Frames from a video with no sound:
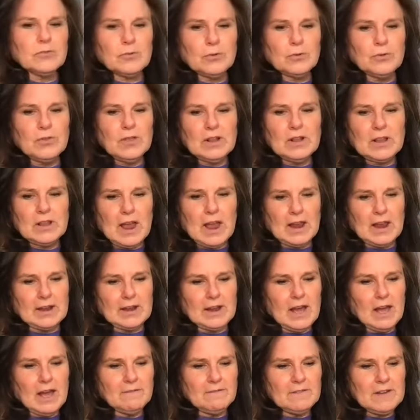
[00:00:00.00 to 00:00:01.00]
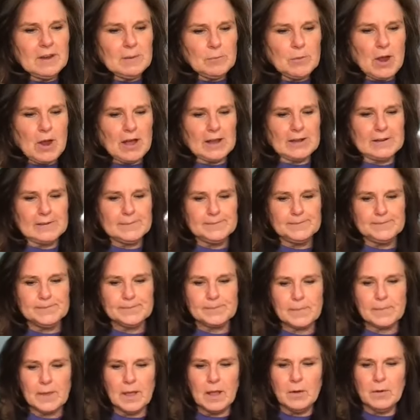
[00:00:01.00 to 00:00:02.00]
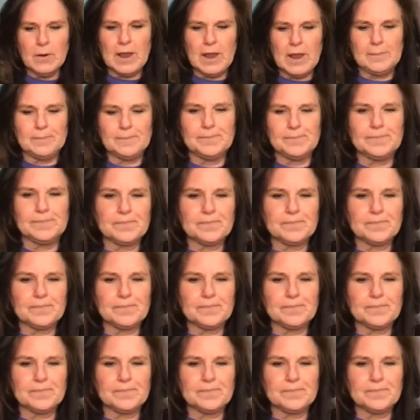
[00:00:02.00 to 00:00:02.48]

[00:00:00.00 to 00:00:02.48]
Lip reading: through the line of Nimrod. All right.